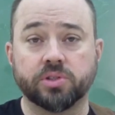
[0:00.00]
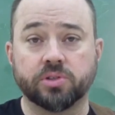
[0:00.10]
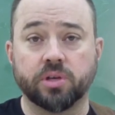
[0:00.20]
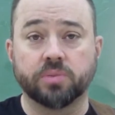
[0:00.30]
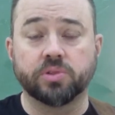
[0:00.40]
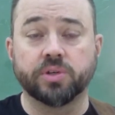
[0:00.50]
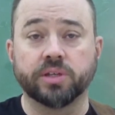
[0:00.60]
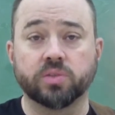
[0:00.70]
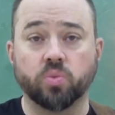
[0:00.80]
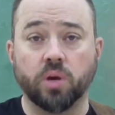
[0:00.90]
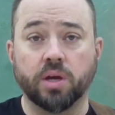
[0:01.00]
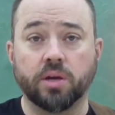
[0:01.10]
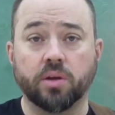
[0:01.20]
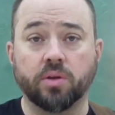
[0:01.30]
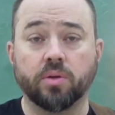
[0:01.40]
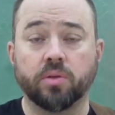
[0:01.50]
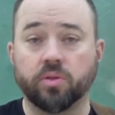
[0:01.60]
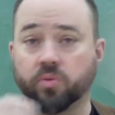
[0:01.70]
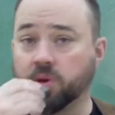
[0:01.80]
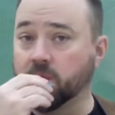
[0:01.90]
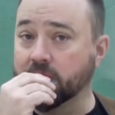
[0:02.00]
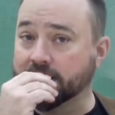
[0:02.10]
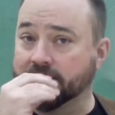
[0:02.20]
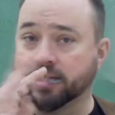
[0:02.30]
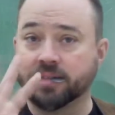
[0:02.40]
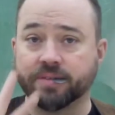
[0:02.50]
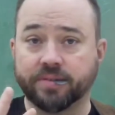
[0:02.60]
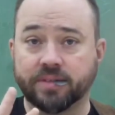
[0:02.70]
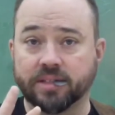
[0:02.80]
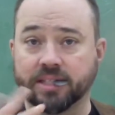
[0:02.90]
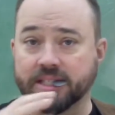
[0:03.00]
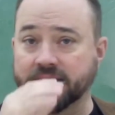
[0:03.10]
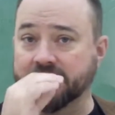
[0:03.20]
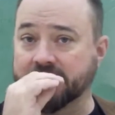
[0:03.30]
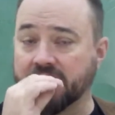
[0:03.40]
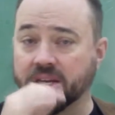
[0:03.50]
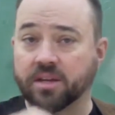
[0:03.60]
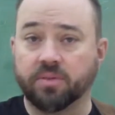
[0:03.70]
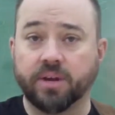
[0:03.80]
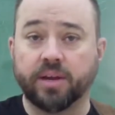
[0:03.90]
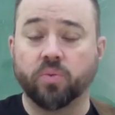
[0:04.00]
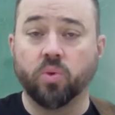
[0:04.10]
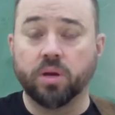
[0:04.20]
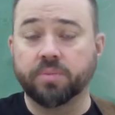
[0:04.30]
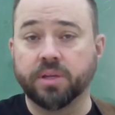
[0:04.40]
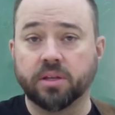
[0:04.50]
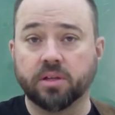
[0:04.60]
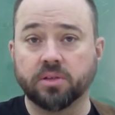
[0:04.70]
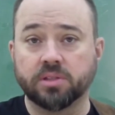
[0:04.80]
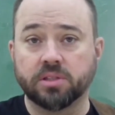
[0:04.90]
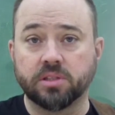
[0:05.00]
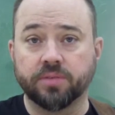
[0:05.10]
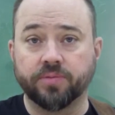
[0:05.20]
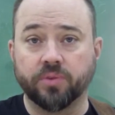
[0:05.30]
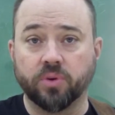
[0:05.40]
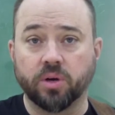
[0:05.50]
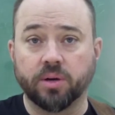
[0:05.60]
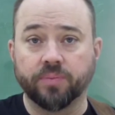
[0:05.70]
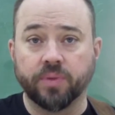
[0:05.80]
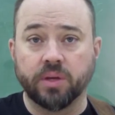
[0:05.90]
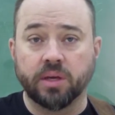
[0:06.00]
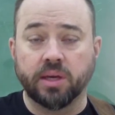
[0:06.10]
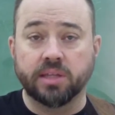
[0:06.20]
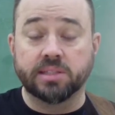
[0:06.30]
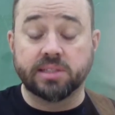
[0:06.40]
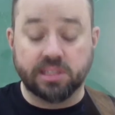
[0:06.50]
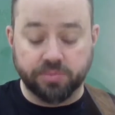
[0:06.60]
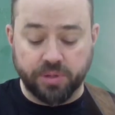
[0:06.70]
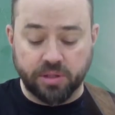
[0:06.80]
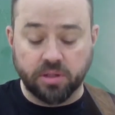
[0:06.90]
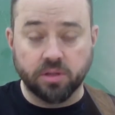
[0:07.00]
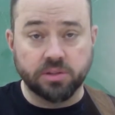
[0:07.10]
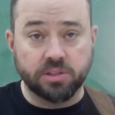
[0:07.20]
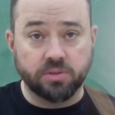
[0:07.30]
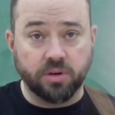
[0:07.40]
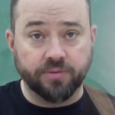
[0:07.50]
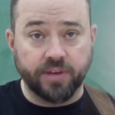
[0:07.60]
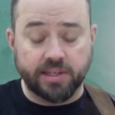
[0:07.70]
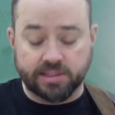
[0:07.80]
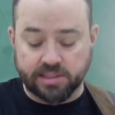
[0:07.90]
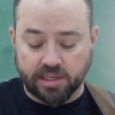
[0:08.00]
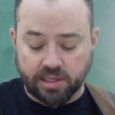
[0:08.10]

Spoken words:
to strum strings 1 through 4, right? 1 being the closest to the floor, and 6 being the closest to our face.